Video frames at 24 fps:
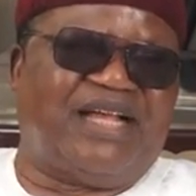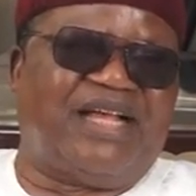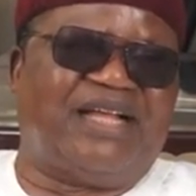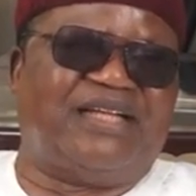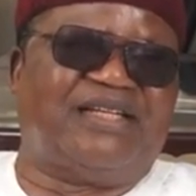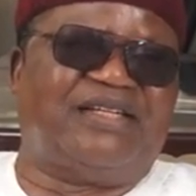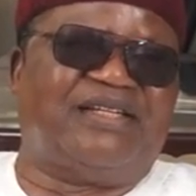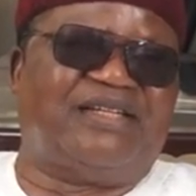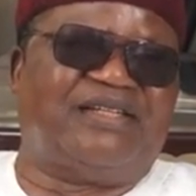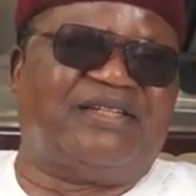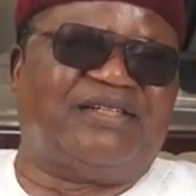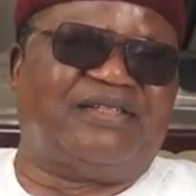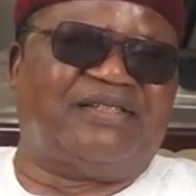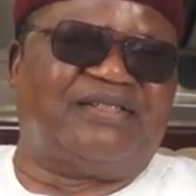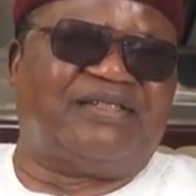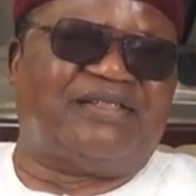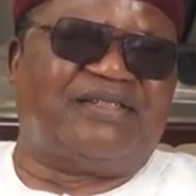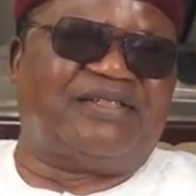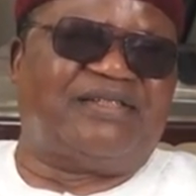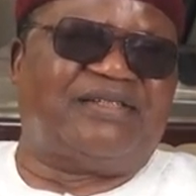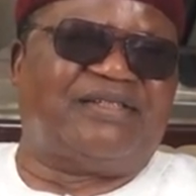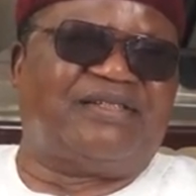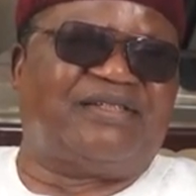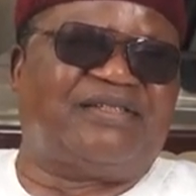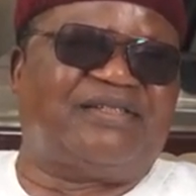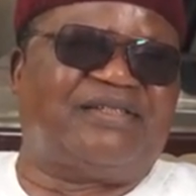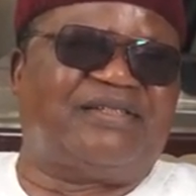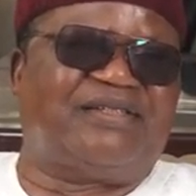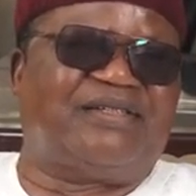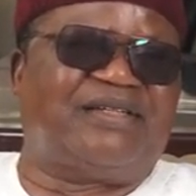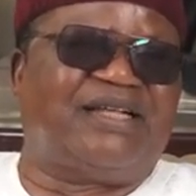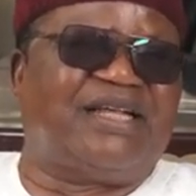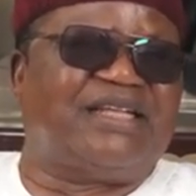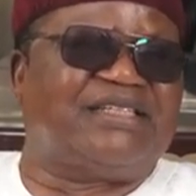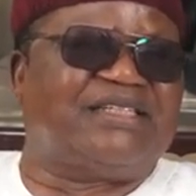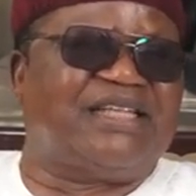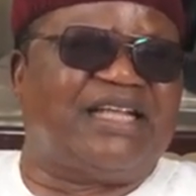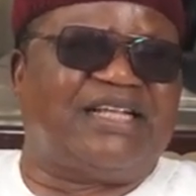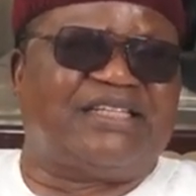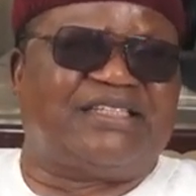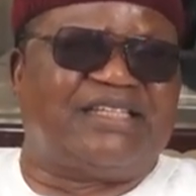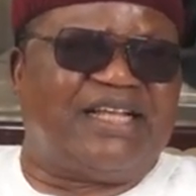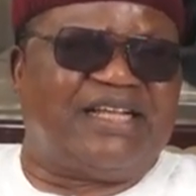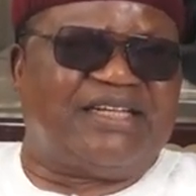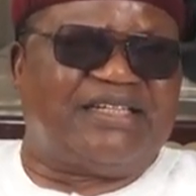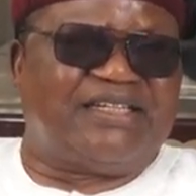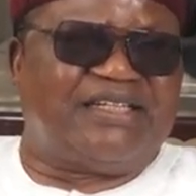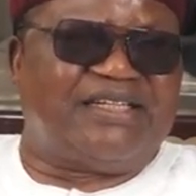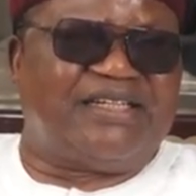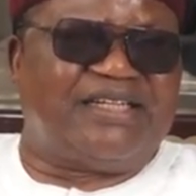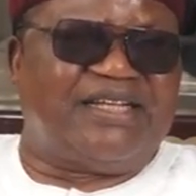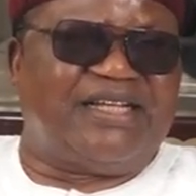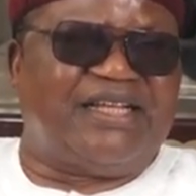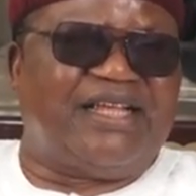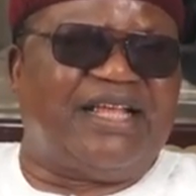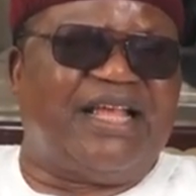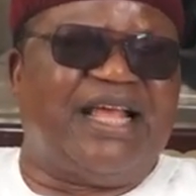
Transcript: And as I said,